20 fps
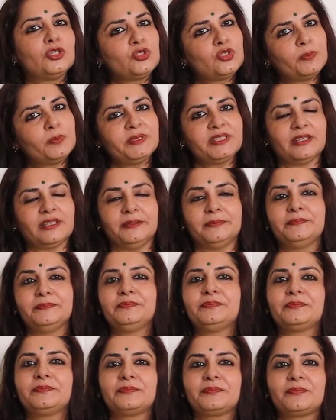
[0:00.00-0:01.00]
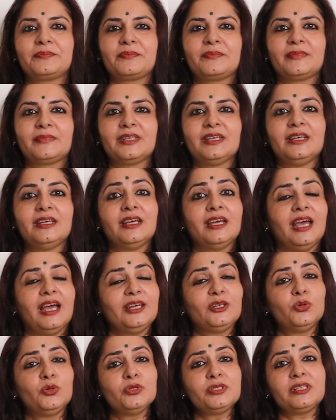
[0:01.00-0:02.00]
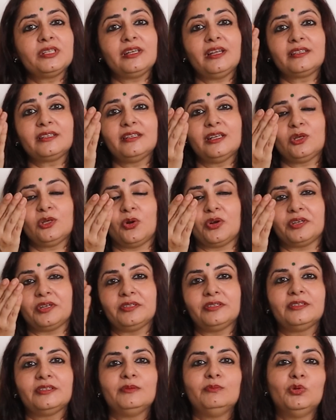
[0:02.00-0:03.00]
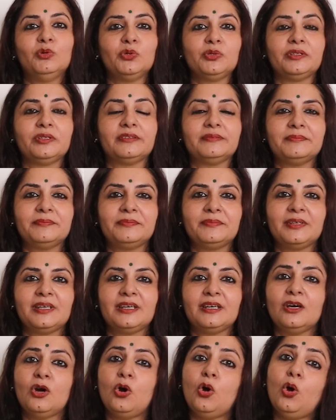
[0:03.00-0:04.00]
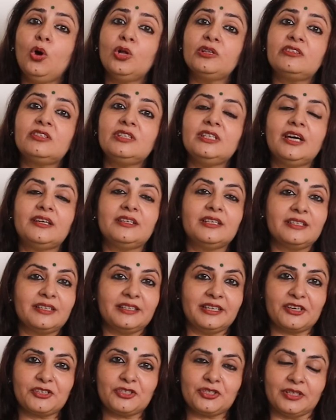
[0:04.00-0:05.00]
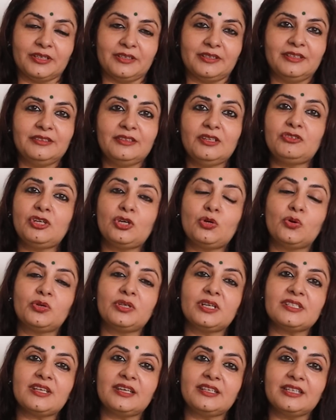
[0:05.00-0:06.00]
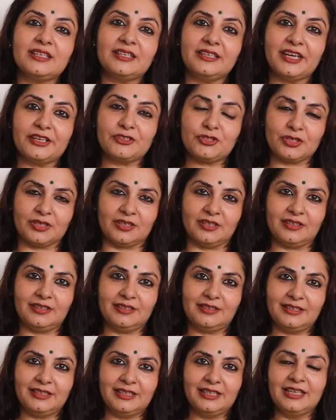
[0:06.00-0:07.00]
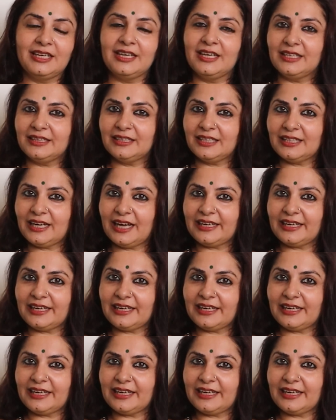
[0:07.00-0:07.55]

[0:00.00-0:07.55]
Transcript: Jupiter. And who is the Lagna Lord? Moon. All three are in connection. The Trikonas are in connection. The